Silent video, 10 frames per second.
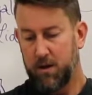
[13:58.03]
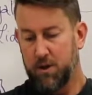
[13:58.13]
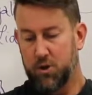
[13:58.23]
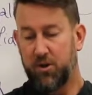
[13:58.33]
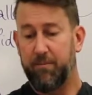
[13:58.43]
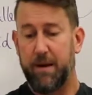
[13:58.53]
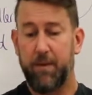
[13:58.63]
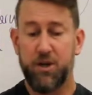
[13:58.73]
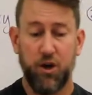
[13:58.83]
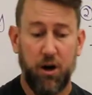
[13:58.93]
So I've made
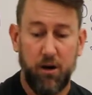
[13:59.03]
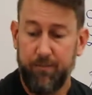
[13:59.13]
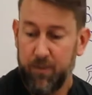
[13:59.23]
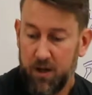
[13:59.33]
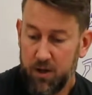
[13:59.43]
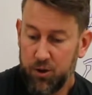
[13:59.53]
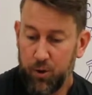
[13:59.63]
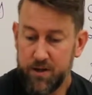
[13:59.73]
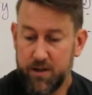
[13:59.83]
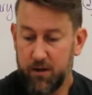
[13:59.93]
my jar.
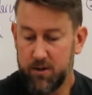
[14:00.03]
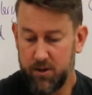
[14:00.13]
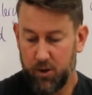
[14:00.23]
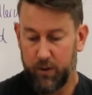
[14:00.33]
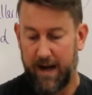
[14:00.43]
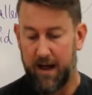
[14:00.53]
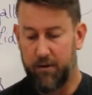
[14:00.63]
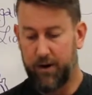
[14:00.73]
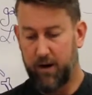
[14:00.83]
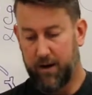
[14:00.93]
Notice there is no
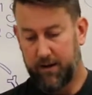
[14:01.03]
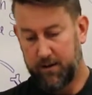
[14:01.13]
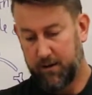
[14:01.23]
gallery on it.